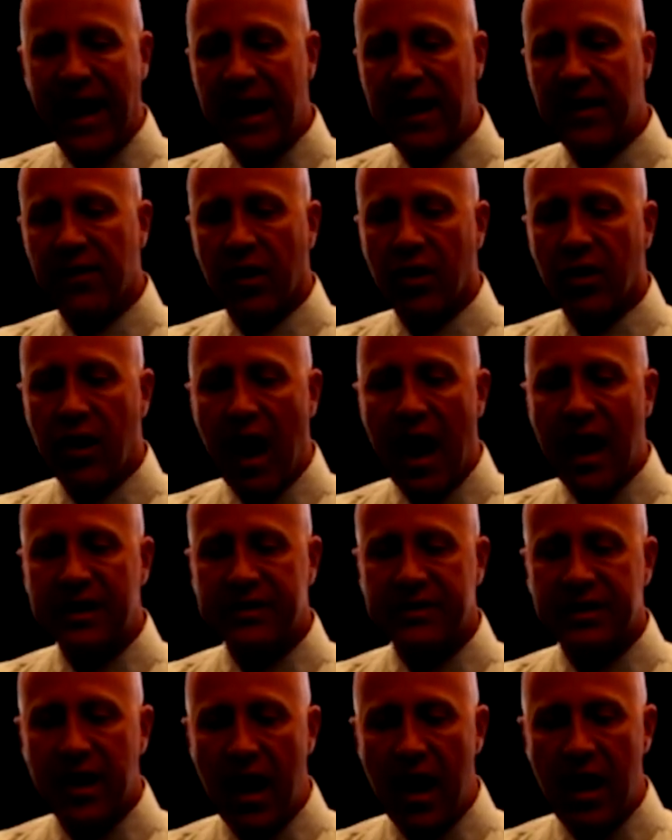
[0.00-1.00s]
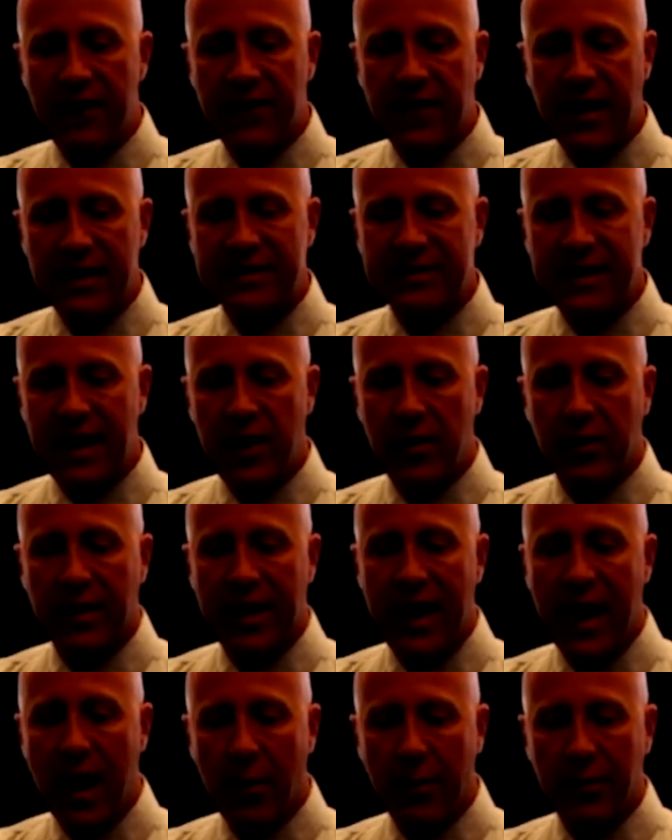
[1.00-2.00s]
They either lost confidence
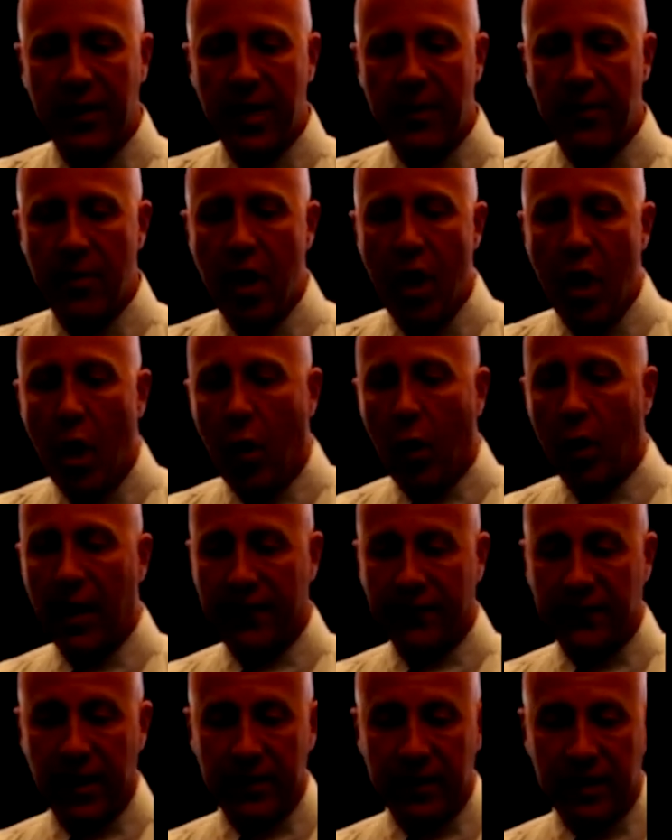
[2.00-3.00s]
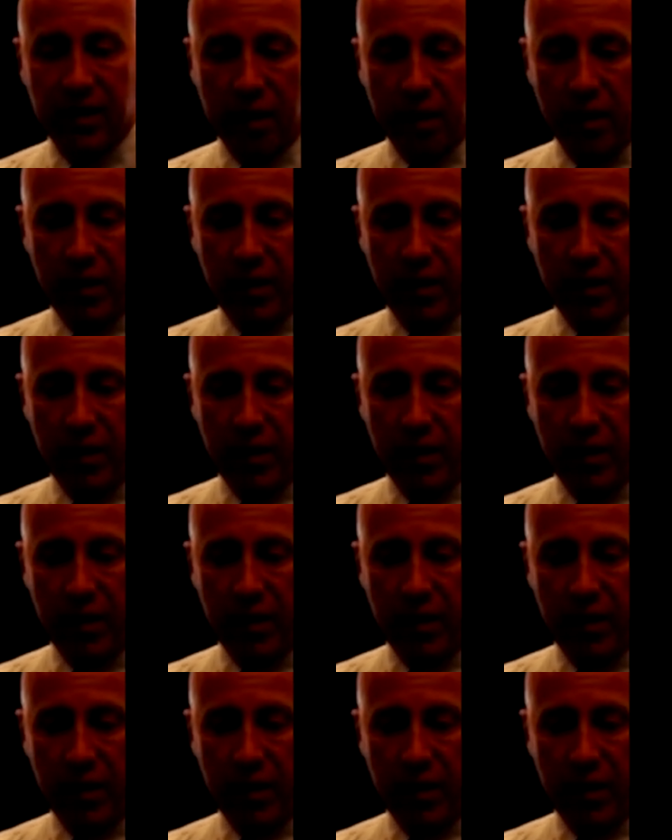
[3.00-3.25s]
that you can help them or have